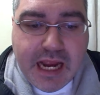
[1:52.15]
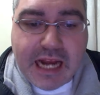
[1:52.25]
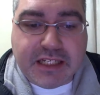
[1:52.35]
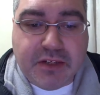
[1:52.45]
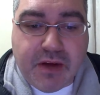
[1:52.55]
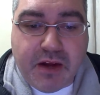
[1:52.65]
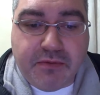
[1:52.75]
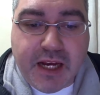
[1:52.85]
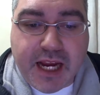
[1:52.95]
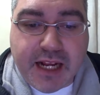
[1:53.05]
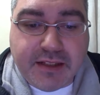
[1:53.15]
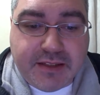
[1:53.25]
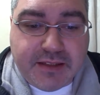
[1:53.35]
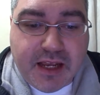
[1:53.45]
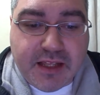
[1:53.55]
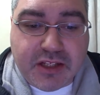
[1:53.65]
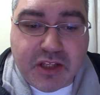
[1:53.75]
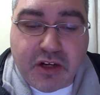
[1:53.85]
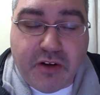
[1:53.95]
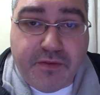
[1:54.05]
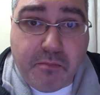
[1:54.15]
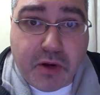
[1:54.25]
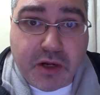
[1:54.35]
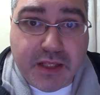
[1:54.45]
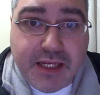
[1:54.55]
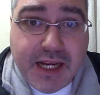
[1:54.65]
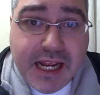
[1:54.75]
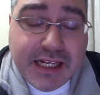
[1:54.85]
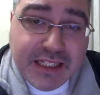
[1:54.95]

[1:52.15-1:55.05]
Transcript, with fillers: Ashley Rodriguez, uh, this is the girl from Berkeley.